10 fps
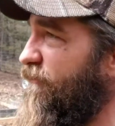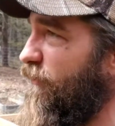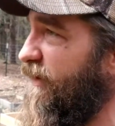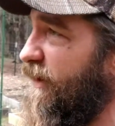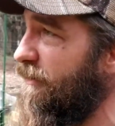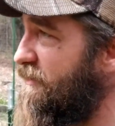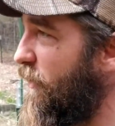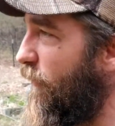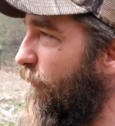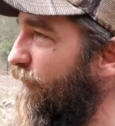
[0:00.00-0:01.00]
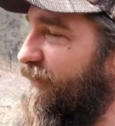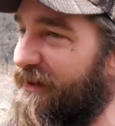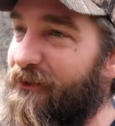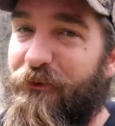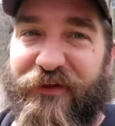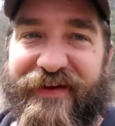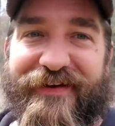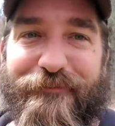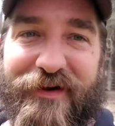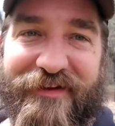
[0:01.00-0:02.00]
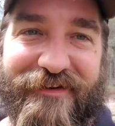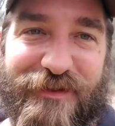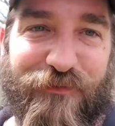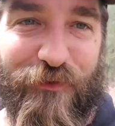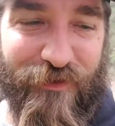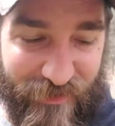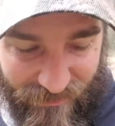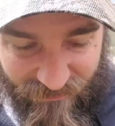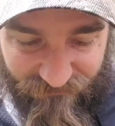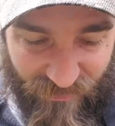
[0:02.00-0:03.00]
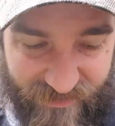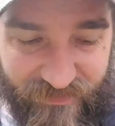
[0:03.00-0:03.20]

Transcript: for that. So I don't think anybody is for 5